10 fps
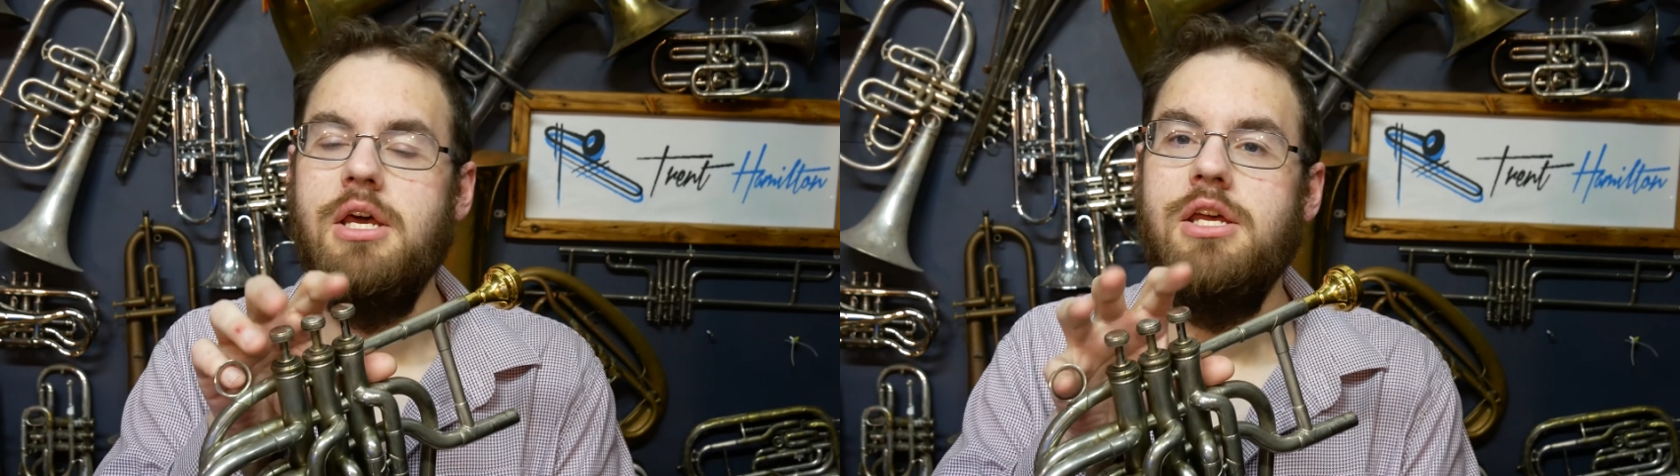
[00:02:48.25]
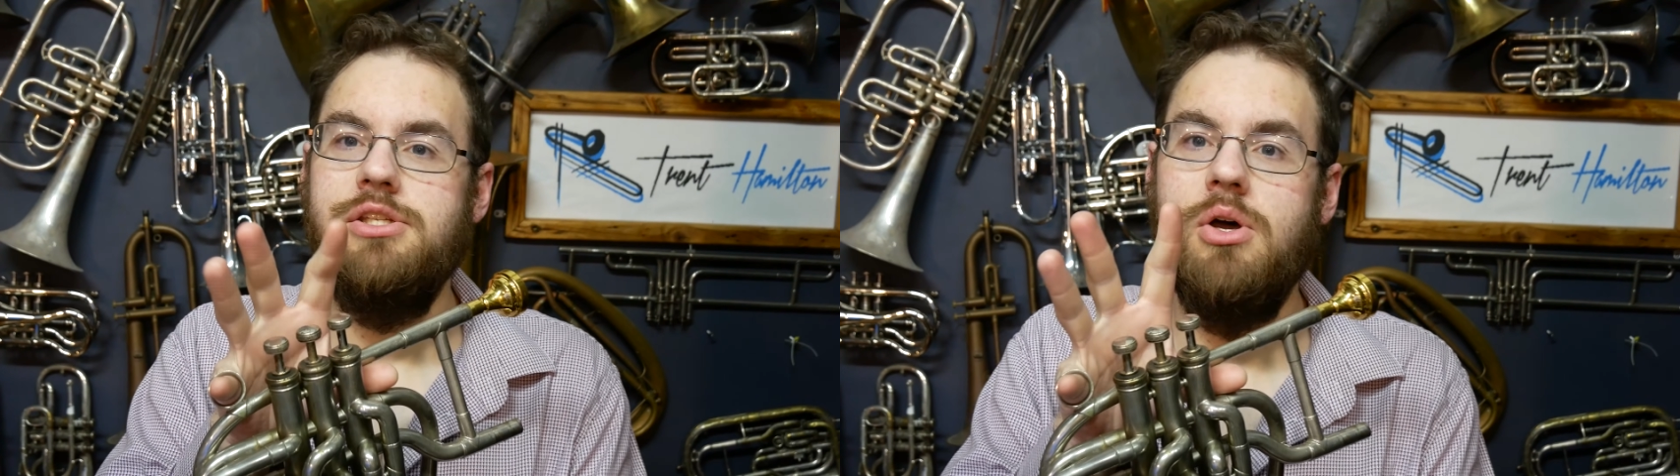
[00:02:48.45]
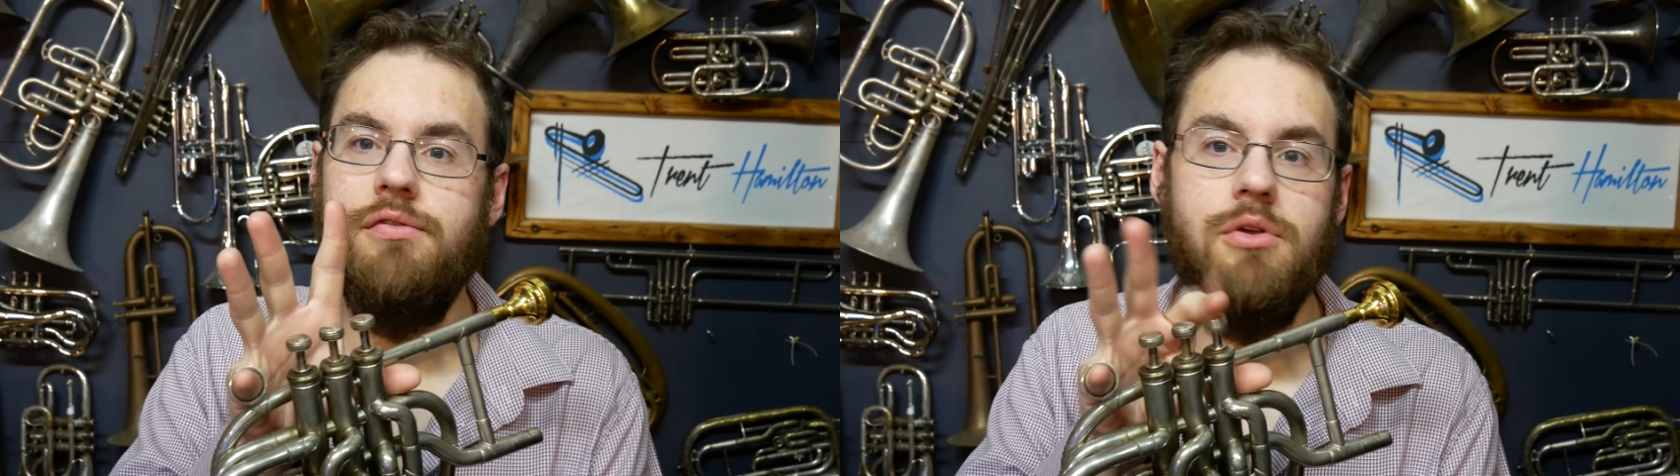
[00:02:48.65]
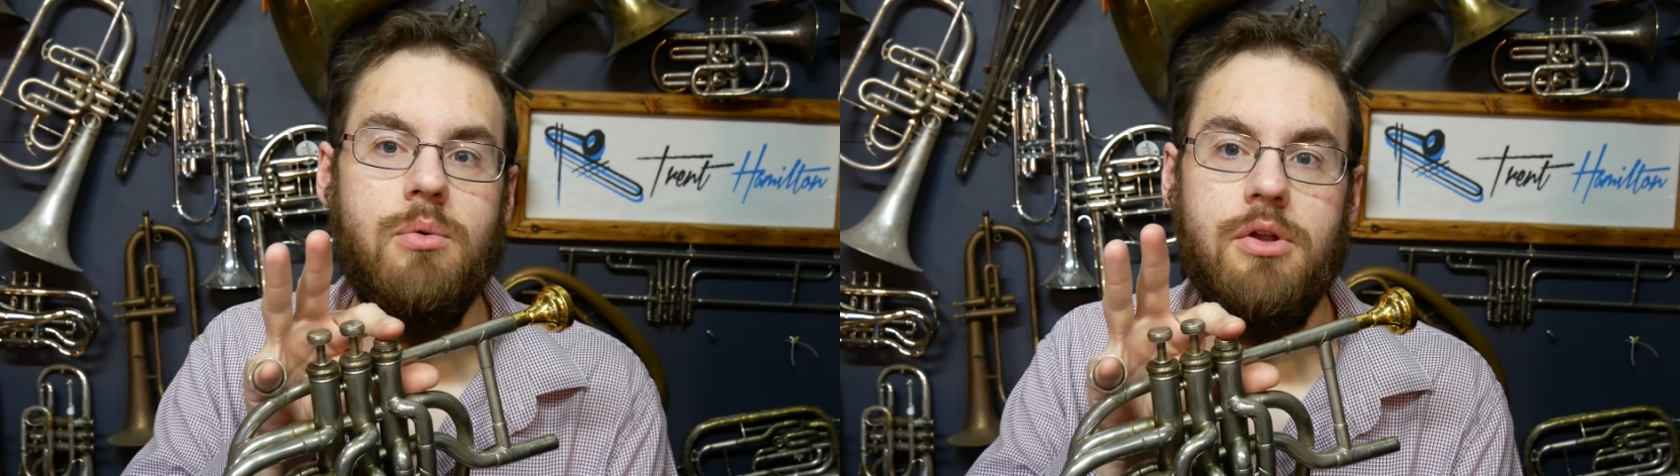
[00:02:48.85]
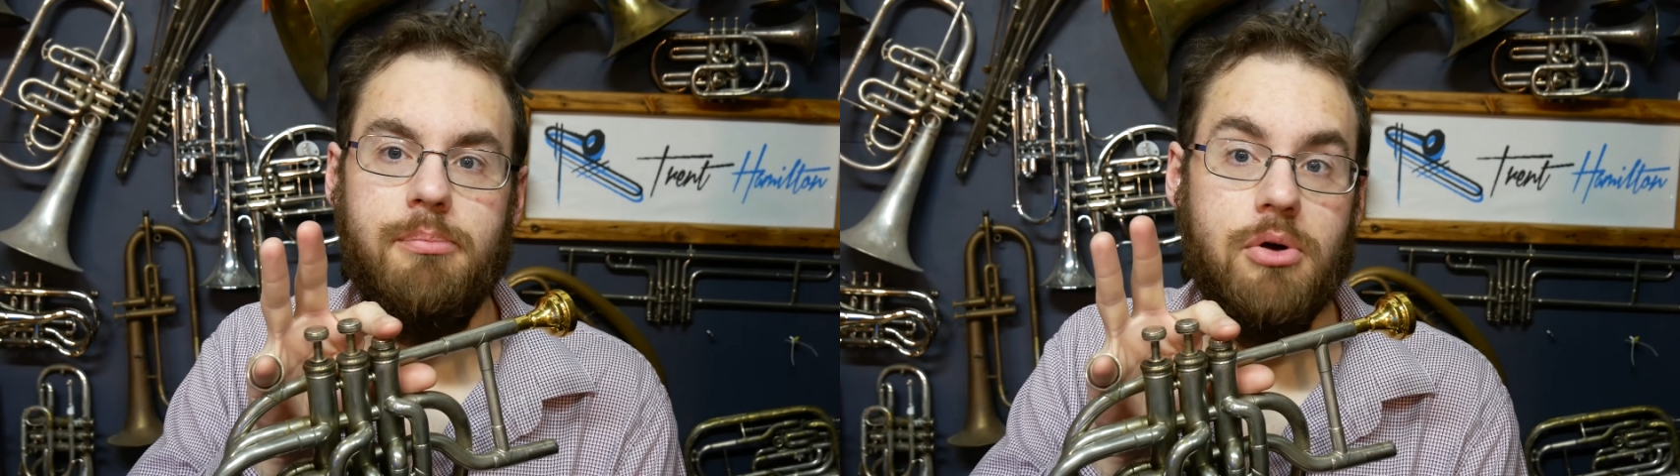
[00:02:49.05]
So if you
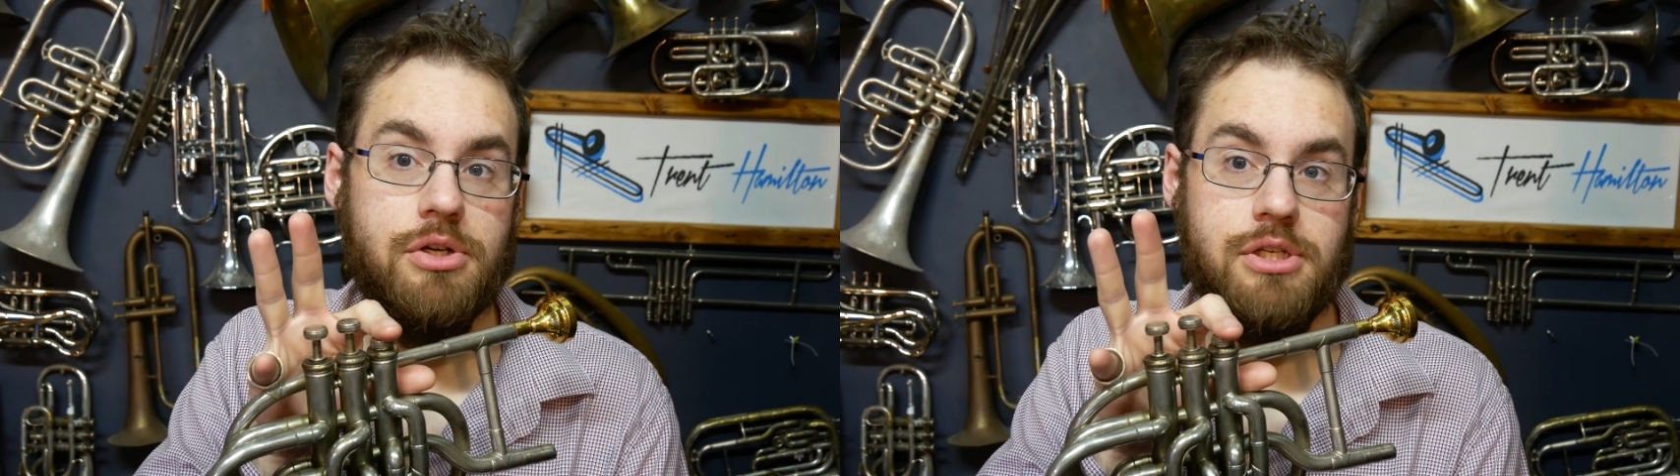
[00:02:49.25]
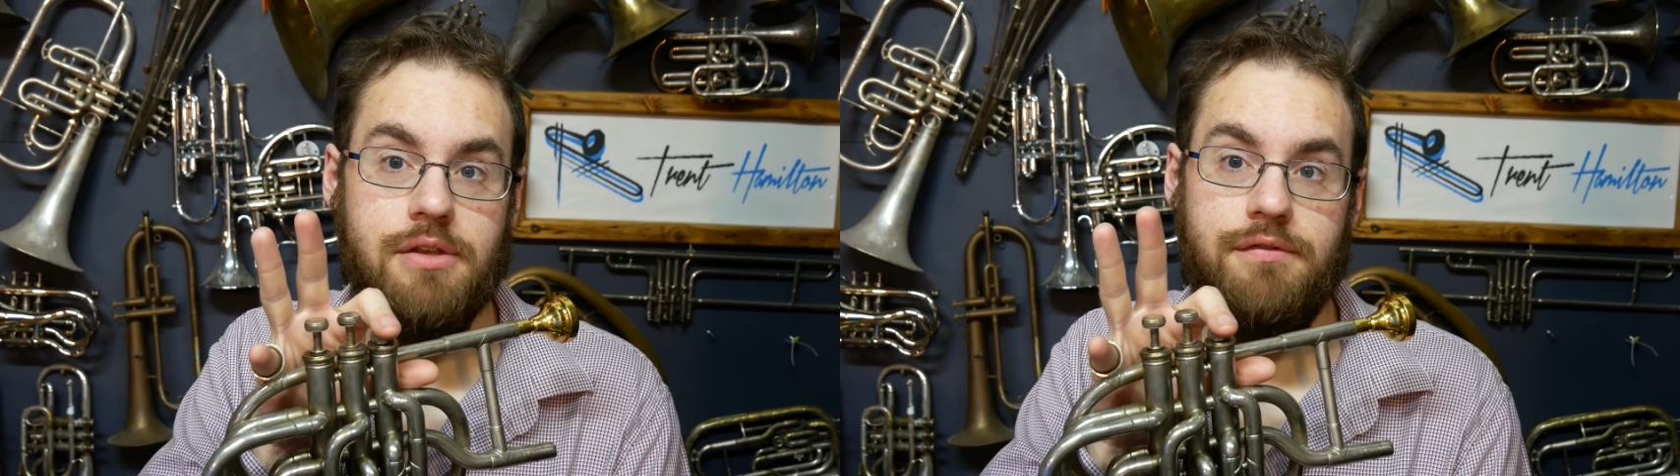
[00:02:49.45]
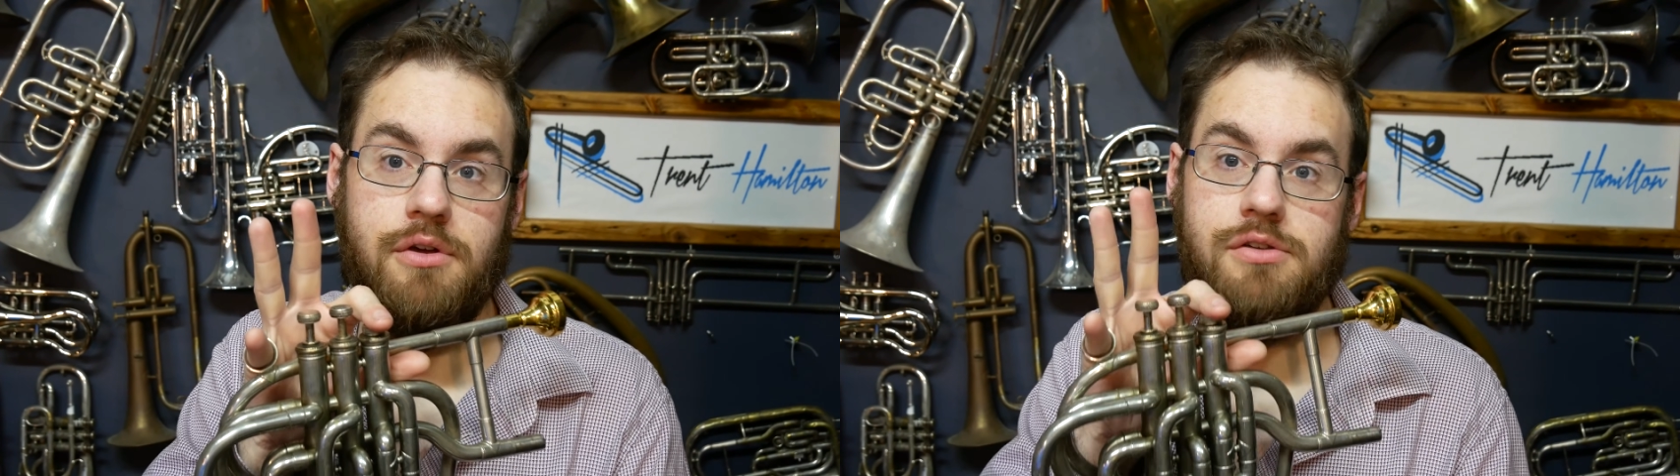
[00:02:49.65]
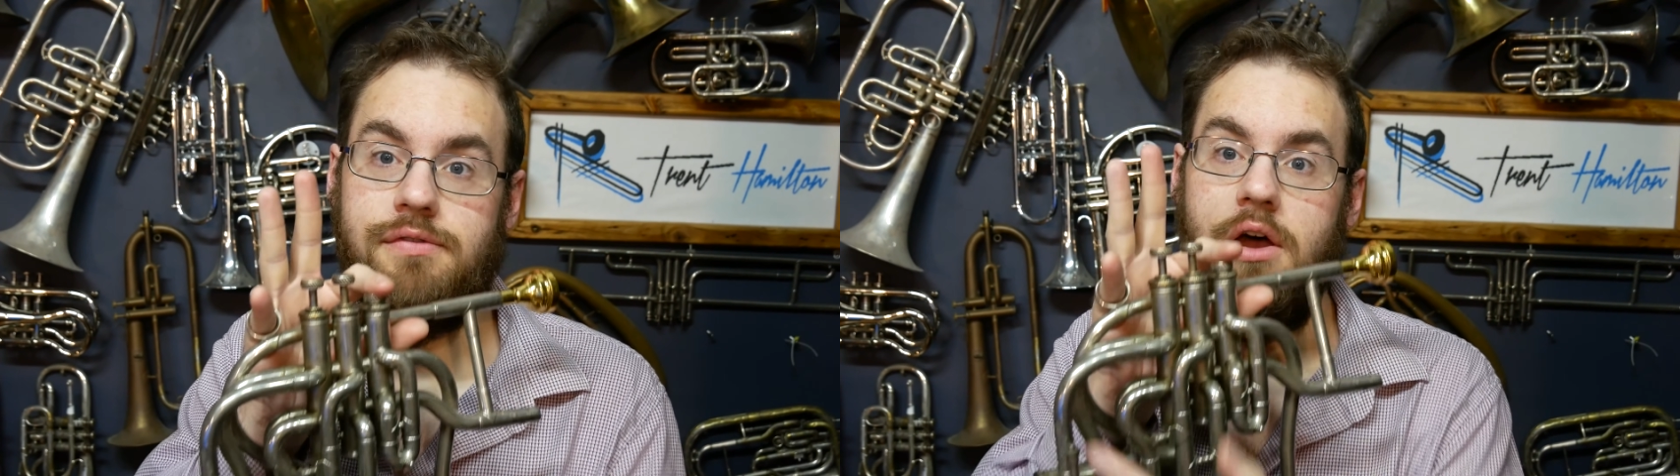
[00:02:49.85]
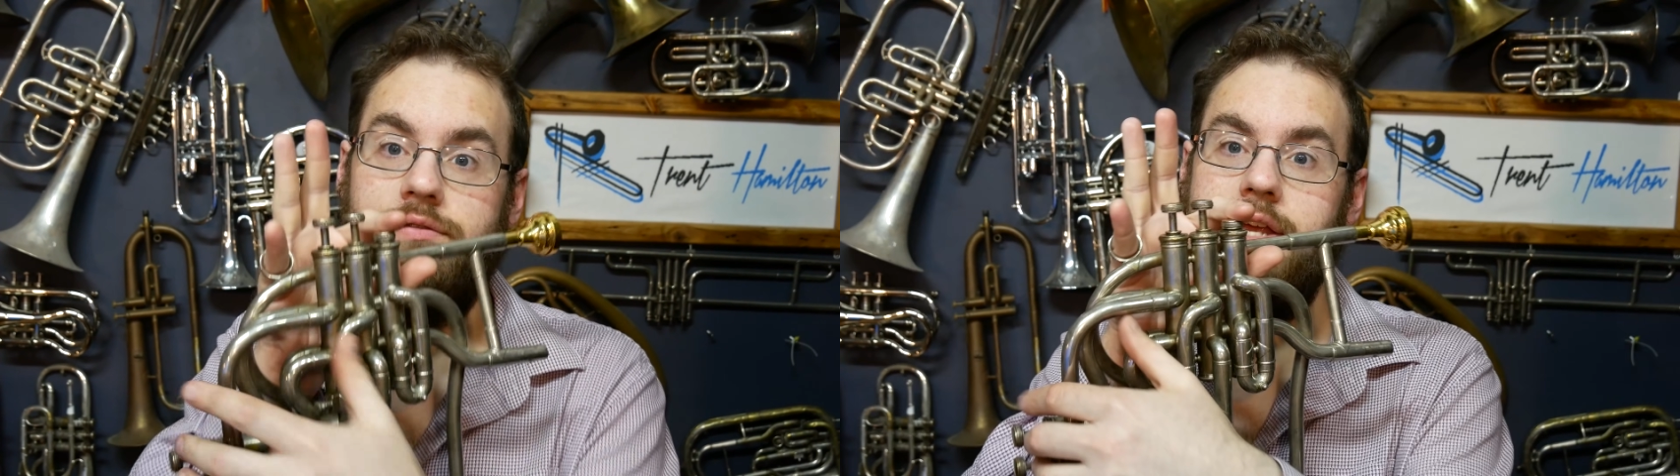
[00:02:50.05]
were to push the first
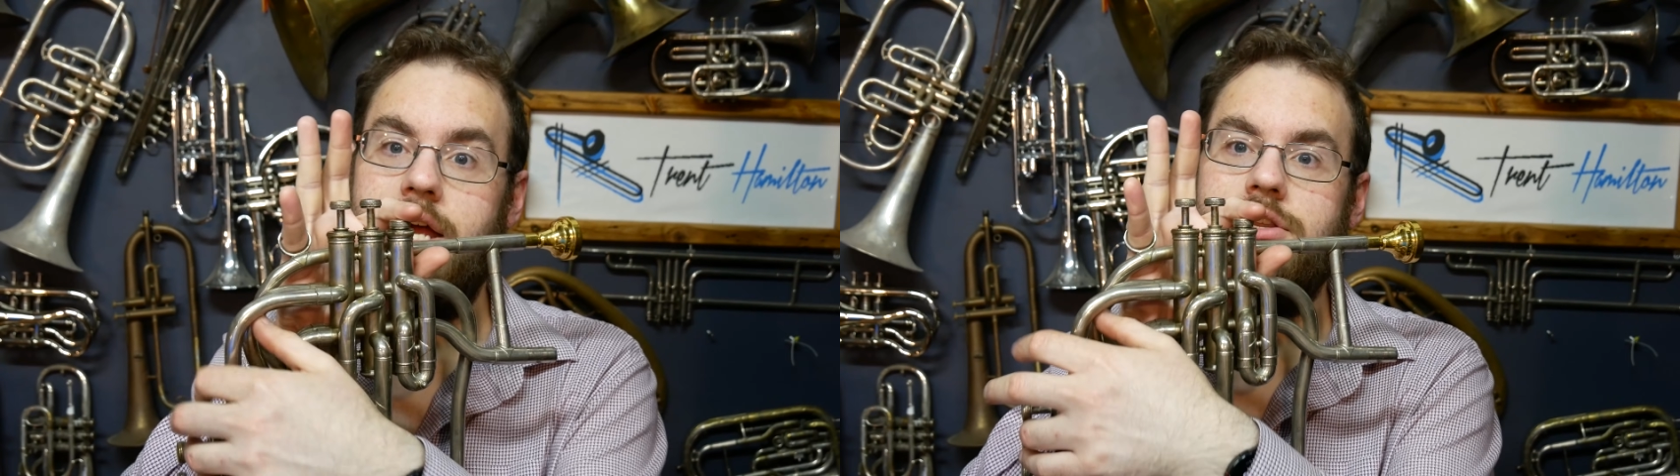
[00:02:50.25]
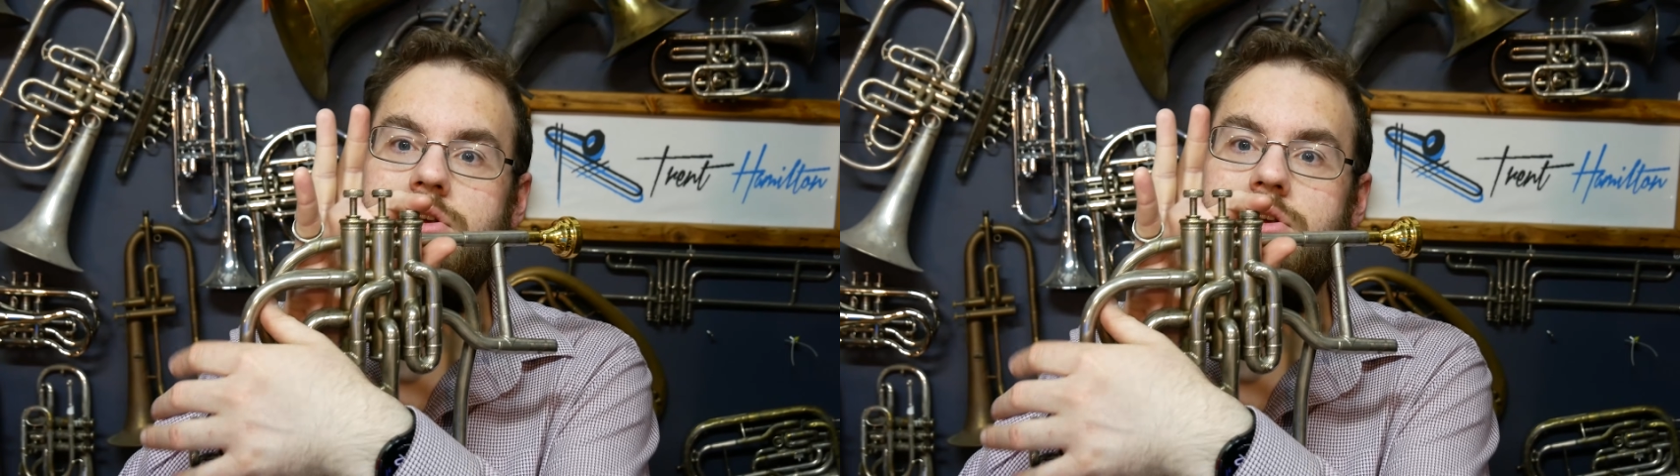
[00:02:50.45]
valve down,